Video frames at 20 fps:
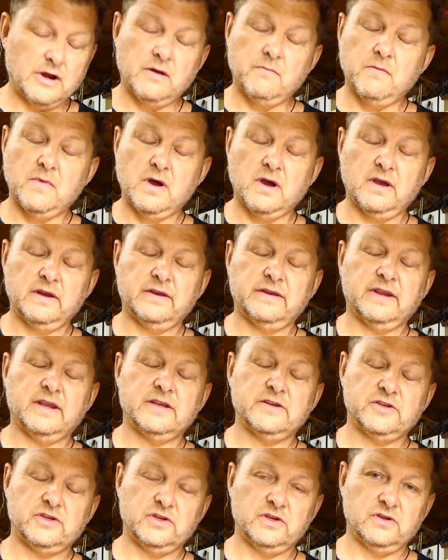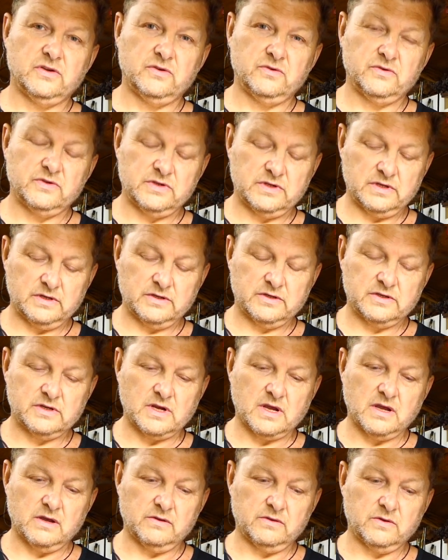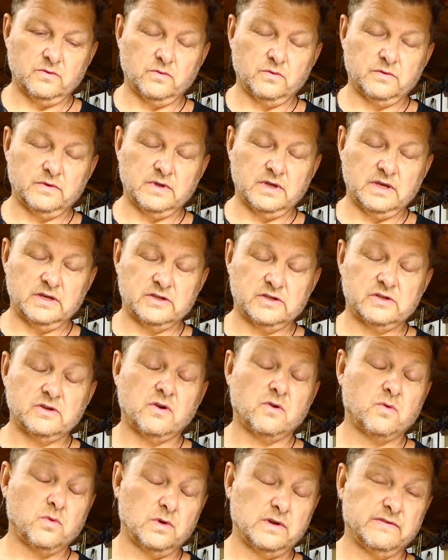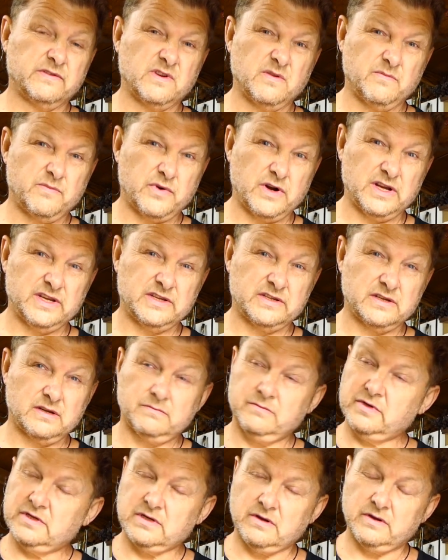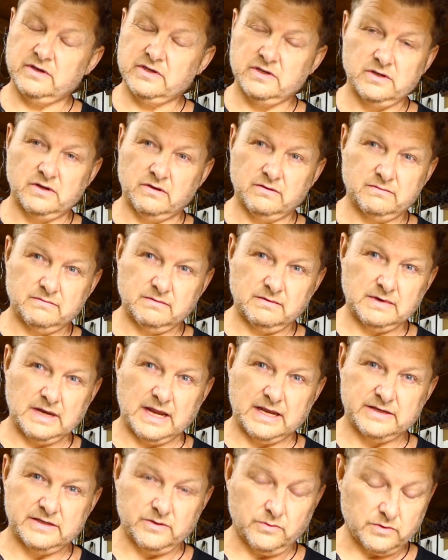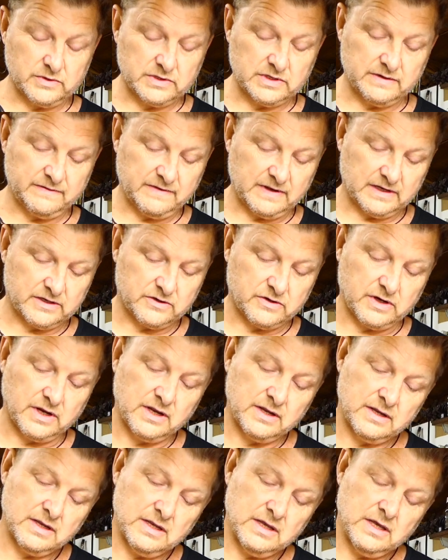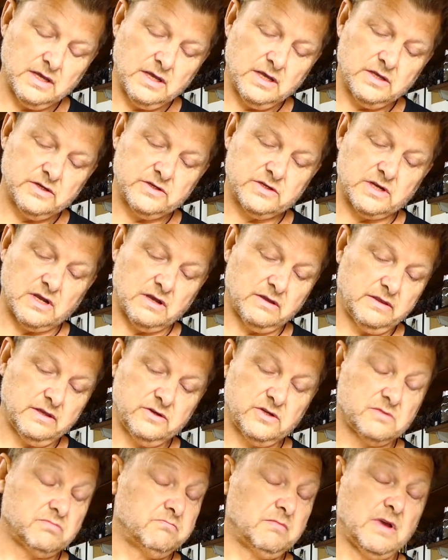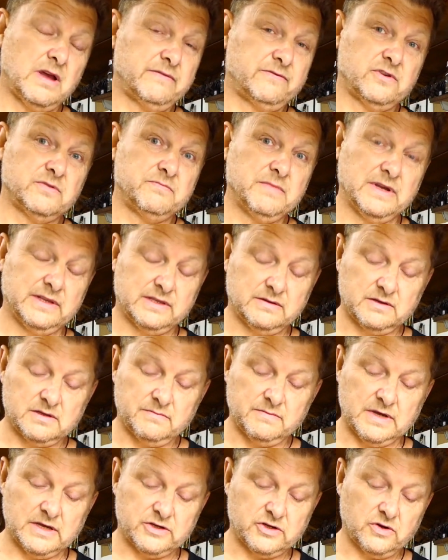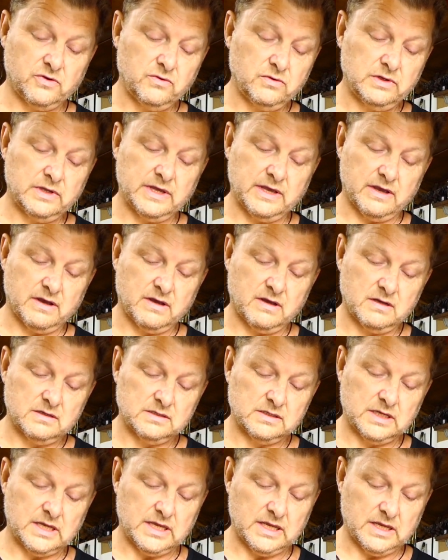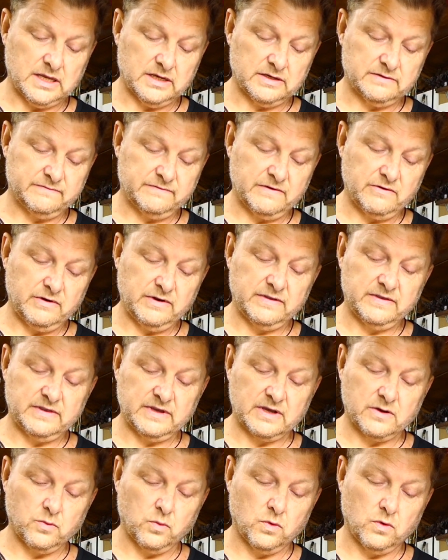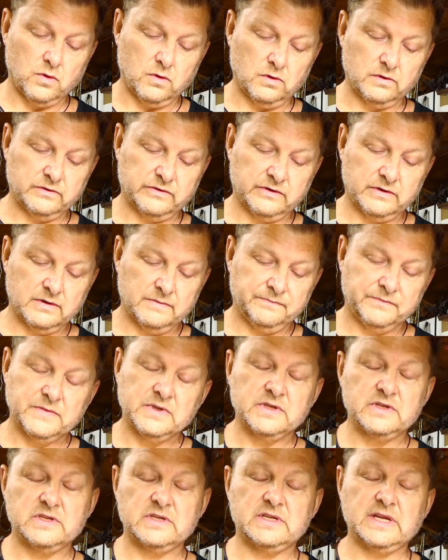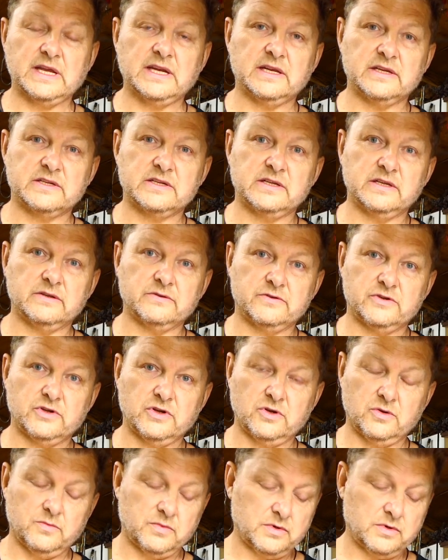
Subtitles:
in mind it's used, so the stock will have compressed some, so it's not as it was in the factory. So I've just made them to measure. All they are is very thick walled stainless steel tube.